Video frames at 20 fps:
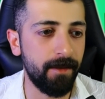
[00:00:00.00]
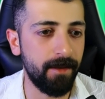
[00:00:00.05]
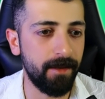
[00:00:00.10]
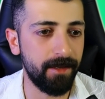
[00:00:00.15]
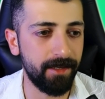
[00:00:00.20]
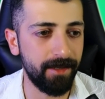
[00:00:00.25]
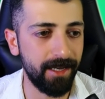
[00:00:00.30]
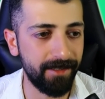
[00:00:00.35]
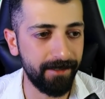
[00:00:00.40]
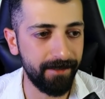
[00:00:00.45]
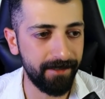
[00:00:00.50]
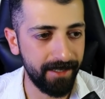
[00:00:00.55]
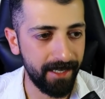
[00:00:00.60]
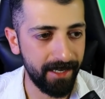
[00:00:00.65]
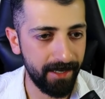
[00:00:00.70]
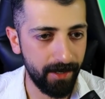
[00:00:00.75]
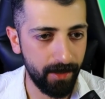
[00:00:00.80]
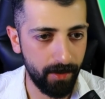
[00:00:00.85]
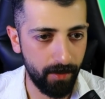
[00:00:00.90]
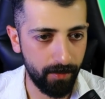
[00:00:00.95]
Let's
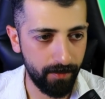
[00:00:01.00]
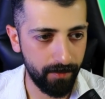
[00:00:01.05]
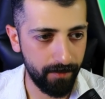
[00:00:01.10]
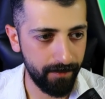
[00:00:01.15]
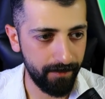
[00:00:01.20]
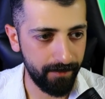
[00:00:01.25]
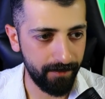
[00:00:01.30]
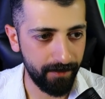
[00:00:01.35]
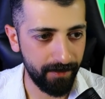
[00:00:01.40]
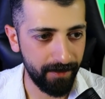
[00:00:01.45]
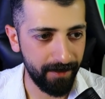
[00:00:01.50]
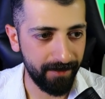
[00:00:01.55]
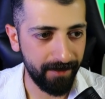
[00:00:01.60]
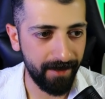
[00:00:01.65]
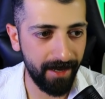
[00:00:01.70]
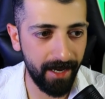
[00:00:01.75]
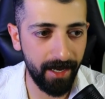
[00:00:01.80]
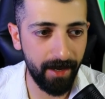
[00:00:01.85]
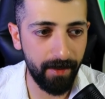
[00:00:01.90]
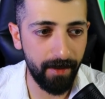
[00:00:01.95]
take a look. This
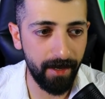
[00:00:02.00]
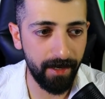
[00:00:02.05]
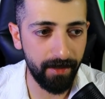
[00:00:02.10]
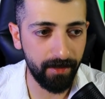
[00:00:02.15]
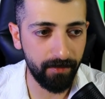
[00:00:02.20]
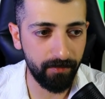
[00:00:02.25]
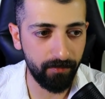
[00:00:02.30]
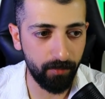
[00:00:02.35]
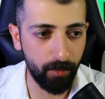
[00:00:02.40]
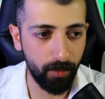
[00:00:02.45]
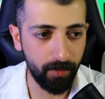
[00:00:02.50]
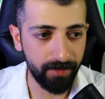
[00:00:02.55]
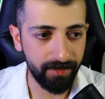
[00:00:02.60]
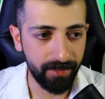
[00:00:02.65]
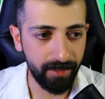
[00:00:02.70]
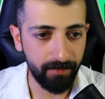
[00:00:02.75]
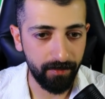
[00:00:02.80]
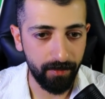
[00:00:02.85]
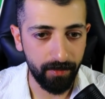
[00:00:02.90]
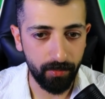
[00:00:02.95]
area, the
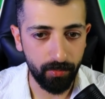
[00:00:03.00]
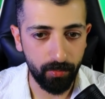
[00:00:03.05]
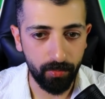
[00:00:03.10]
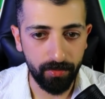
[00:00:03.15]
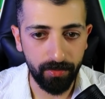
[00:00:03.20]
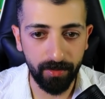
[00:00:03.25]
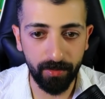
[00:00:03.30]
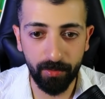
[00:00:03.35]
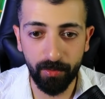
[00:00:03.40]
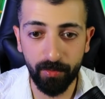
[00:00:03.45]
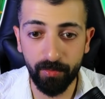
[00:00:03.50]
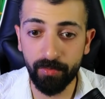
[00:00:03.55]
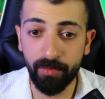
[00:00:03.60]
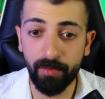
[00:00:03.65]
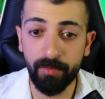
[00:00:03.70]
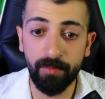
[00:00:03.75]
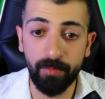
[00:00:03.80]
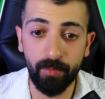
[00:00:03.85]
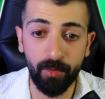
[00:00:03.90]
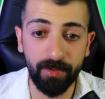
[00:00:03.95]
4720
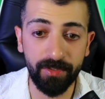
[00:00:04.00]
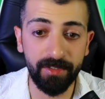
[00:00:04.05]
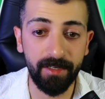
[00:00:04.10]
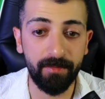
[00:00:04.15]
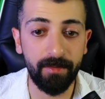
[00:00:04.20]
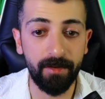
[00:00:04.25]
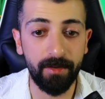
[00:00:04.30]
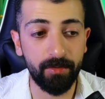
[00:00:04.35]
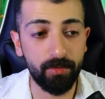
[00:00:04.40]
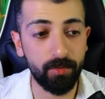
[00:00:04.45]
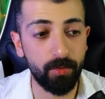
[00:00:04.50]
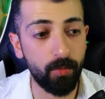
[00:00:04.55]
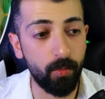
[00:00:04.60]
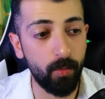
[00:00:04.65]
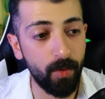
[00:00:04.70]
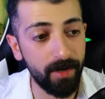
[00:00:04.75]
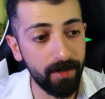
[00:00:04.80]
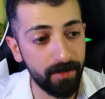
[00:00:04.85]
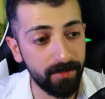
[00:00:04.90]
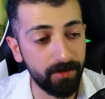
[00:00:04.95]
to
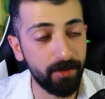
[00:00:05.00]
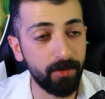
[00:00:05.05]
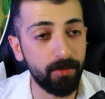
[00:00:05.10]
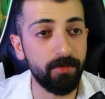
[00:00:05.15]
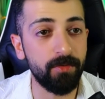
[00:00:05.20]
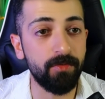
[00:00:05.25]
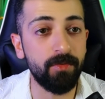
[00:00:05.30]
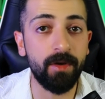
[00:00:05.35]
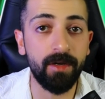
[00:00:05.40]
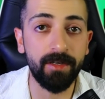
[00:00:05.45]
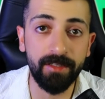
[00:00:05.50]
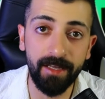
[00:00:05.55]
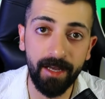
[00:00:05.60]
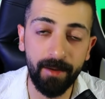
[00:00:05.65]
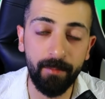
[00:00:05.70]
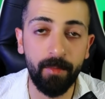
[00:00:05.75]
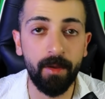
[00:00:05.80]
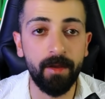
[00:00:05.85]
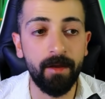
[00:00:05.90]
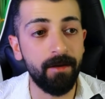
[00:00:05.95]
4721 zone, for
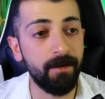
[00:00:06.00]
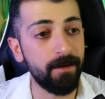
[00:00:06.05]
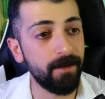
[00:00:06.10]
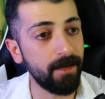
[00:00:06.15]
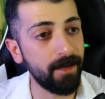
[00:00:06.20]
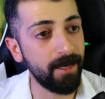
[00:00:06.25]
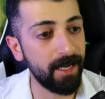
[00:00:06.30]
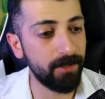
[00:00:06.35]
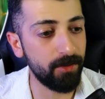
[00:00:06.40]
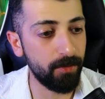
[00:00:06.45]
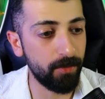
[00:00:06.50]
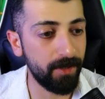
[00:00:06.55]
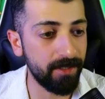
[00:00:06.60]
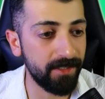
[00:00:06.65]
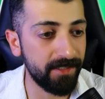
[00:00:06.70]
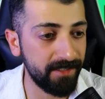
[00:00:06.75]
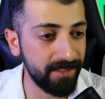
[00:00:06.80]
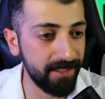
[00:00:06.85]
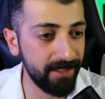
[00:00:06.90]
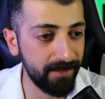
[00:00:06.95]
example, as you can
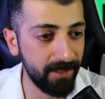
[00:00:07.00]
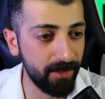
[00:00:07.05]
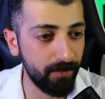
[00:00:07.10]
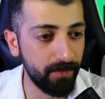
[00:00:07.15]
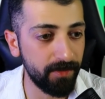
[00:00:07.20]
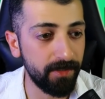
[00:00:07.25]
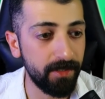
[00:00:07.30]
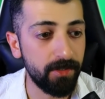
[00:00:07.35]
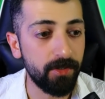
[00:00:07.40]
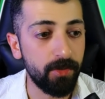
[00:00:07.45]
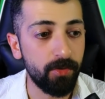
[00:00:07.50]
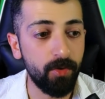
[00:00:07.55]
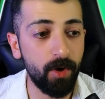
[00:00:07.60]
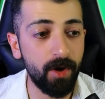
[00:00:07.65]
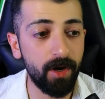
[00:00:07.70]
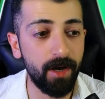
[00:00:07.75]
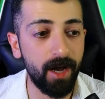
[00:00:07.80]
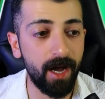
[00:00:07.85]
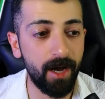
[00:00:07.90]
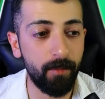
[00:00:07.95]
see, there was a
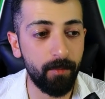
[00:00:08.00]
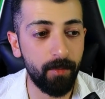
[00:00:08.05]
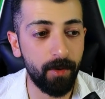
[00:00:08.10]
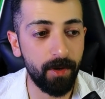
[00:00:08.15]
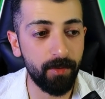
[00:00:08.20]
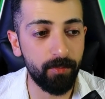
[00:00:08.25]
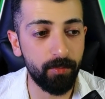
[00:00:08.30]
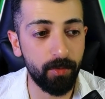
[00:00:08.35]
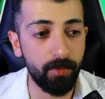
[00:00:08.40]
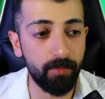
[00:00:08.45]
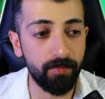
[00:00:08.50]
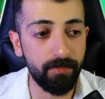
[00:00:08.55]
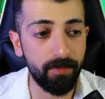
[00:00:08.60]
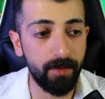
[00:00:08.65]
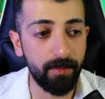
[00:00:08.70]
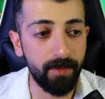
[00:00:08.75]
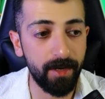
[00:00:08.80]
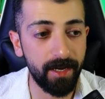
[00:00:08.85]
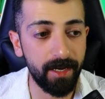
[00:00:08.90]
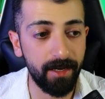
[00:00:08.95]
strong upward move
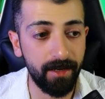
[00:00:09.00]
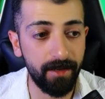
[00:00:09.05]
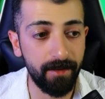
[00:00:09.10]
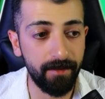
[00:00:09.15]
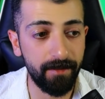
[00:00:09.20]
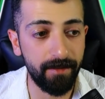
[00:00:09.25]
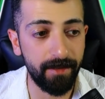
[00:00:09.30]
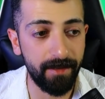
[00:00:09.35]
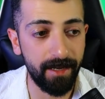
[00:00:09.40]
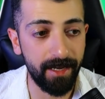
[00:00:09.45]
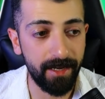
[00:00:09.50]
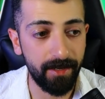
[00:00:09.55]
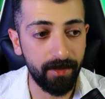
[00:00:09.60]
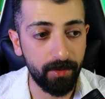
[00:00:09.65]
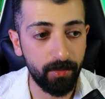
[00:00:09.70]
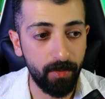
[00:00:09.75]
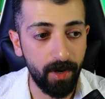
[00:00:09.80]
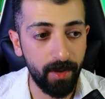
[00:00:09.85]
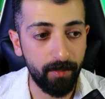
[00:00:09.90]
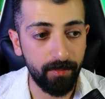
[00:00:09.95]
from there, then it
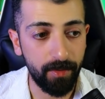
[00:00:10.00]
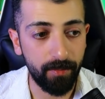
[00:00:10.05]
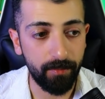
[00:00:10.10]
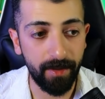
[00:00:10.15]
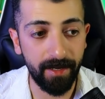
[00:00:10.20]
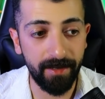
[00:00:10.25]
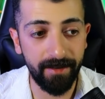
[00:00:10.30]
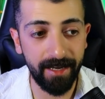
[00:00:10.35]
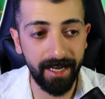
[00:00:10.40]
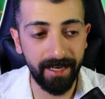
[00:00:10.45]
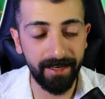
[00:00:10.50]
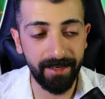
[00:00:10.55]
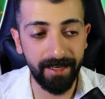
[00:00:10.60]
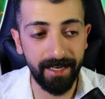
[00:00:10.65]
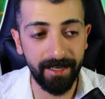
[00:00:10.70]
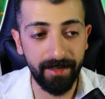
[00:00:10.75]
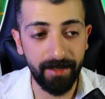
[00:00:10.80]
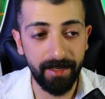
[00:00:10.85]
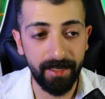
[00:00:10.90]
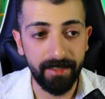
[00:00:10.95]
dropped a bit and
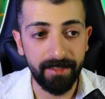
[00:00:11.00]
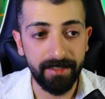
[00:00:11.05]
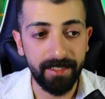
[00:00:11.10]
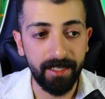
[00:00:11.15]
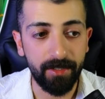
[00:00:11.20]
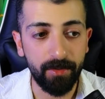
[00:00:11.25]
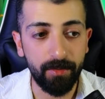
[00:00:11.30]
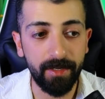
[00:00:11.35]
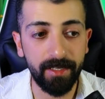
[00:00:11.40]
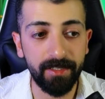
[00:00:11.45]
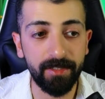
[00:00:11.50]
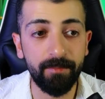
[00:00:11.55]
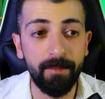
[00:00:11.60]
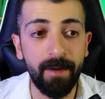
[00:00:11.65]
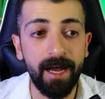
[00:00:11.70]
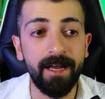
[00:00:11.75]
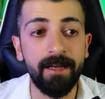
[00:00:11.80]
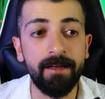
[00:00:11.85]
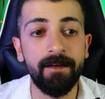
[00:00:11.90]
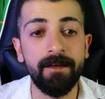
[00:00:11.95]
then continued its
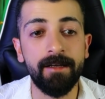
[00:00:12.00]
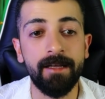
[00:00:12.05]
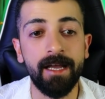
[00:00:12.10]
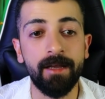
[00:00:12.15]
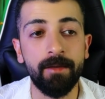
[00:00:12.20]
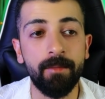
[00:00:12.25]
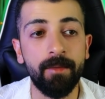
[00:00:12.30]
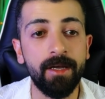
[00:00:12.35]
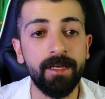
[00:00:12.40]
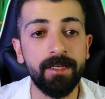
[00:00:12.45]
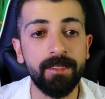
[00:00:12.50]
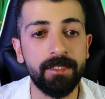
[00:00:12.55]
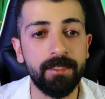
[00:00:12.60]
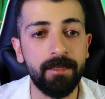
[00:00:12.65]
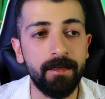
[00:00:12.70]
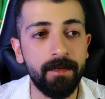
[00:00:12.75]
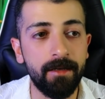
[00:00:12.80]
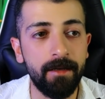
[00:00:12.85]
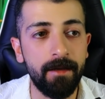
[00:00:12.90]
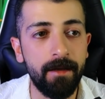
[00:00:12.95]
path. That
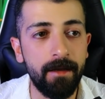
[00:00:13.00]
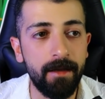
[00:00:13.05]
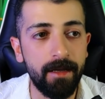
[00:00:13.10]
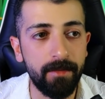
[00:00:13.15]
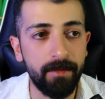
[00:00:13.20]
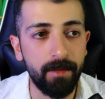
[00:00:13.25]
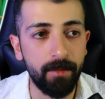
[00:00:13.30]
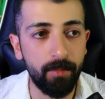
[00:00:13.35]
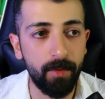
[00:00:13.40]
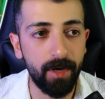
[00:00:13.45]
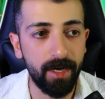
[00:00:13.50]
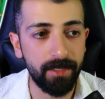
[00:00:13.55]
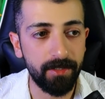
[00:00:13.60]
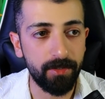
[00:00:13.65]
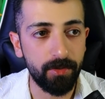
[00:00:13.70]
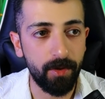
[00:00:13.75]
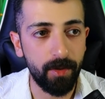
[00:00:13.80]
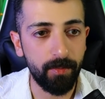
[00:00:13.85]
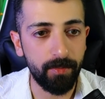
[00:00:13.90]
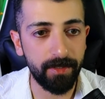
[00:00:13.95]
means if the price
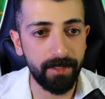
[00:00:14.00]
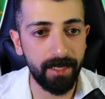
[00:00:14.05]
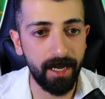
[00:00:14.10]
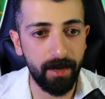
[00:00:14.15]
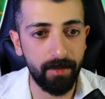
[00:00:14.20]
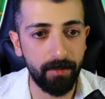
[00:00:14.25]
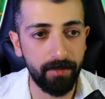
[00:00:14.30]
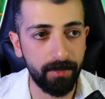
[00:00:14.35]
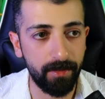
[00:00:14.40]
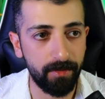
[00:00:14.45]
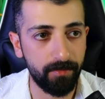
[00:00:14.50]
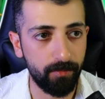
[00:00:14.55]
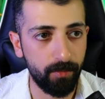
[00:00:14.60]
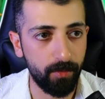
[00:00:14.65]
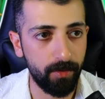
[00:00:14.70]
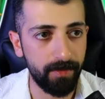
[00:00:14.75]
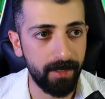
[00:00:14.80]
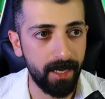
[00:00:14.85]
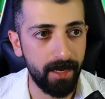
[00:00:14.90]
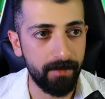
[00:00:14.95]
drops down to the
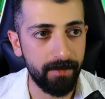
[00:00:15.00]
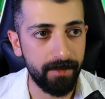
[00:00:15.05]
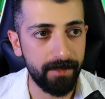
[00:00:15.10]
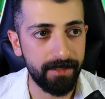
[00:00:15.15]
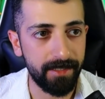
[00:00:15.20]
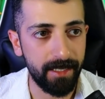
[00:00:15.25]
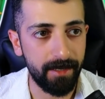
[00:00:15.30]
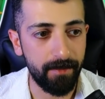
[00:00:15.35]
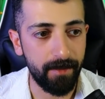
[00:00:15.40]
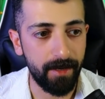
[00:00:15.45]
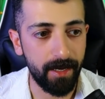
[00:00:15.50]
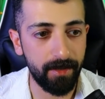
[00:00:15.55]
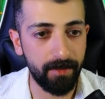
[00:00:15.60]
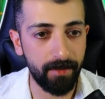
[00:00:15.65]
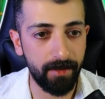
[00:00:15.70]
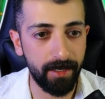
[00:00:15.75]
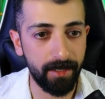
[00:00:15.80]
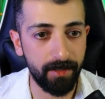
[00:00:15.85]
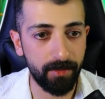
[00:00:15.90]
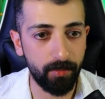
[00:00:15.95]

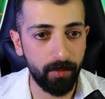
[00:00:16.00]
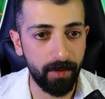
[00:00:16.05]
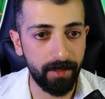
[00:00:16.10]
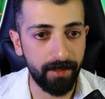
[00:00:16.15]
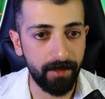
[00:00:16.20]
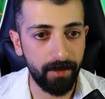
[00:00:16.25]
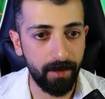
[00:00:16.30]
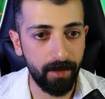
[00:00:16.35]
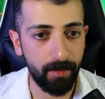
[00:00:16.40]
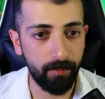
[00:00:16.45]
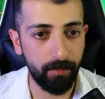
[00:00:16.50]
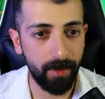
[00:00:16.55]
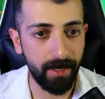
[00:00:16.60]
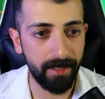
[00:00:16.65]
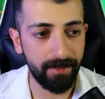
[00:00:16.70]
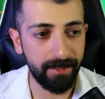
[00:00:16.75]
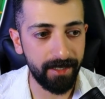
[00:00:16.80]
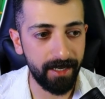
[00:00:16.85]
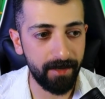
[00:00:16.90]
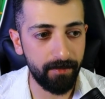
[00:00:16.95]
$4,720
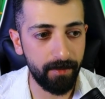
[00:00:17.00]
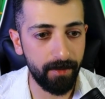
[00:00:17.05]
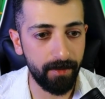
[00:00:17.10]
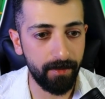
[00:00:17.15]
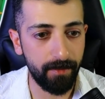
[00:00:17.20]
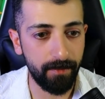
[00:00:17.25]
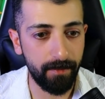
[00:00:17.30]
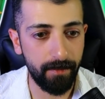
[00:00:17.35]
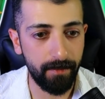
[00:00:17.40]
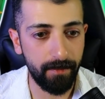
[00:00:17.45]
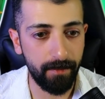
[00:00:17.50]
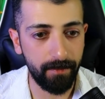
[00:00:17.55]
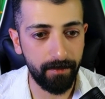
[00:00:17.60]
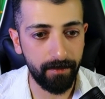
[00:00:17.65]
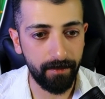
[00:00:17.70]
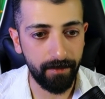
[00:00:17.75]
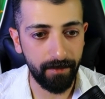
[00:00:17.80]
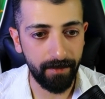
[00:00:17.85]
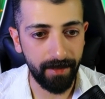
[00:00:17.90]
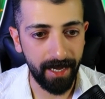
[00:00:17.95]
price level,
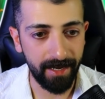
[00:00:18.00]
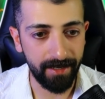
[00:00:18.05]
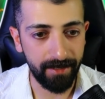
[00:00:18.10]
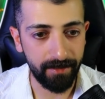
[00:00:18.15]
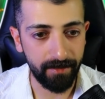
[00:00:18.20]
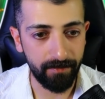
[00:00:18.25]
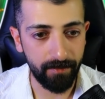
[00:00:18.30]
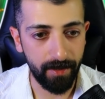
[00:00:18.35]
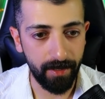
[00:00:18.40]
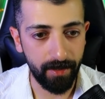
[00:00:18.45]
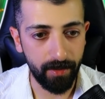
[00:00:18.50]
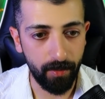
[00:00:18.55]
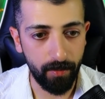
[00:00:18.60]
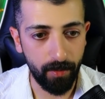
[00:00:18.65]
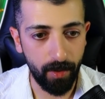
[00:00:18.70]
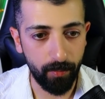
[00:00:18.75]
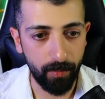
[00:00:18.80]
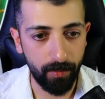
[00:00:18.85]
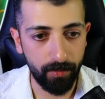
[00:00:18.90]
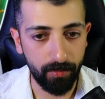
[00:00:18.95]
that is a very good
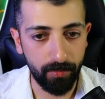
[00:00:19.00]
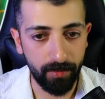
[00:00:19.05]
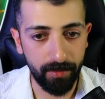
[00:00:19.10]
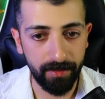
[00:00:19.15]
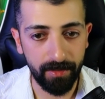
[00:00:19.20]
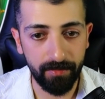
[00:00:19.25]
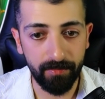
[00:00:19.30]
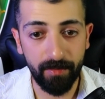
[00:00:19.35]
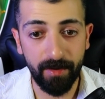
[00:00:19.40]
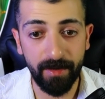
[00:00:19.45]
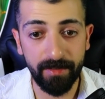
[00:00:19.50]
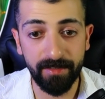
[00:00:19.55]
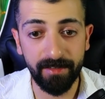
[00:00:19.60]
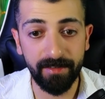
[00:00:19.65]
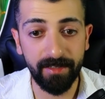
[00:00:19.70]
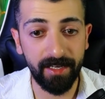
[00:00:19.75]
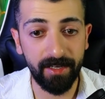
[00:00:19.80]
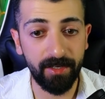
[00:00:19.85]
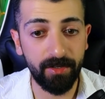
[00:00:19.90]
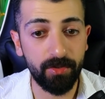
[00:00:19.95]
opportunity for us to
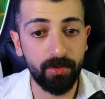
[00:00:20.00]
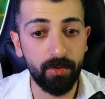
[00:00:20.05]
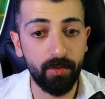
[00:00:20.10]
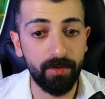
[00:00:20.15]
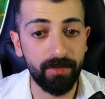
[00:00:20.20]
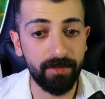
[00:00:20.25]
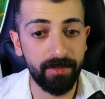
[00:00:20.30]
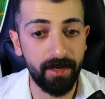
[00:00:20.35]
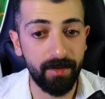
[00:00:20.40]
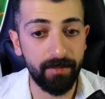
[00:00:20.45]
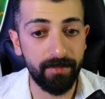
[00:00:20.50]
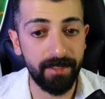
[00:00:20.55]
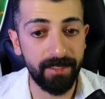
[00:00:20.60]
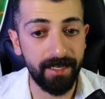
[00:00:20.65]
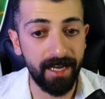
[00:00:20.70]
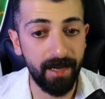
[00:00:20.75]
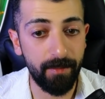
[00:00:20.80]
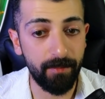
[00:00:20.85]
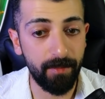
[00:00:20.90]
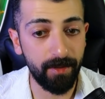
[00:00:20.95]
take a short-term
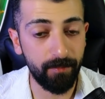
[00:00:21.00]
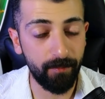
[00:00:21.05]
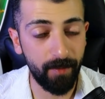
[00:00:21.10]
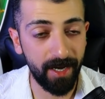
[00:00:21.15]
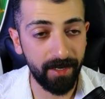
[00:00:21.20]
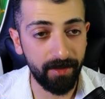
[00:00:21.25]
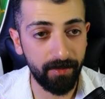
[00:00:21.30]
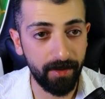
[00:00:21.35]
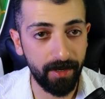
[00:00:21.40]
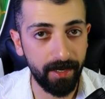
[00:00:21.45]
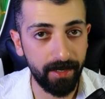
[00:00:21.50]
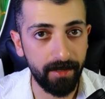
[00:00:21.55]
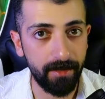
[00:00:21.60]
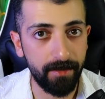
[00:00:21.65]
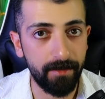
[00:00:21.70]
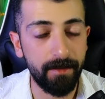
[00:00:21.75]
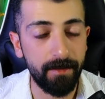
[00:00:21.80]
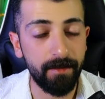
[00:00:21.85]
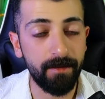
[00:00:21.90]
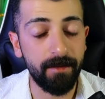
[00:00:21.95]
scalping buy trade.
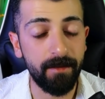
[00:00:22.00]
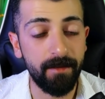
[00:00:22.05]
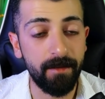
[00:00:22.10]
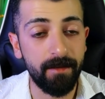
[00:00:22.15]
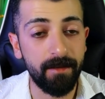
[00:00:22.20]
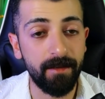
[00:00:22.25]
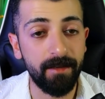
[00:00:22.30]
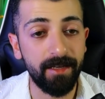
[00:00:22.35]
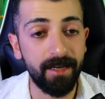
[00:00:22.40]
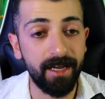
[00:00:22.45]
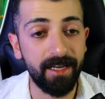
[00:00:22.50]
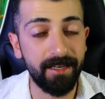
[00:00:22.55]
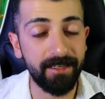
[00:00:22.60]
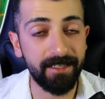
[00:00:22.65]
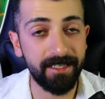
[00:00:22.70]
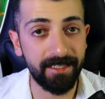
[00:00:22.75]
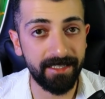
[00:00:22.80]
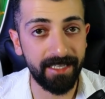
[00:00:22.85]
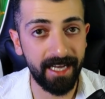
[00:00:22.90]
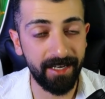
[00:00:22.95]
That is
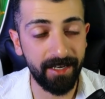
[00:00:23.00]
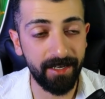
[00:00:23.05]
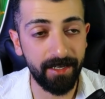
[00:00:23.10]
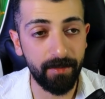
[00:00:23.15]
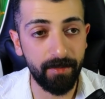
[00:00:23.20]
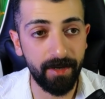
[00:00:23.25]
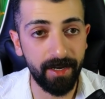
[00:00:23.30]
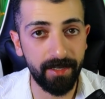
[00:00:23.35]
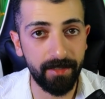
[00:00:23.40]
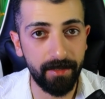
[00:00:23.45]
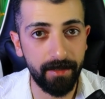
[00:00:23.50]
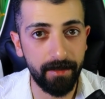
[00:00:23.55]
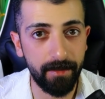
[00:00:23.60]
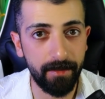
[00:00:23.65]
exactly right.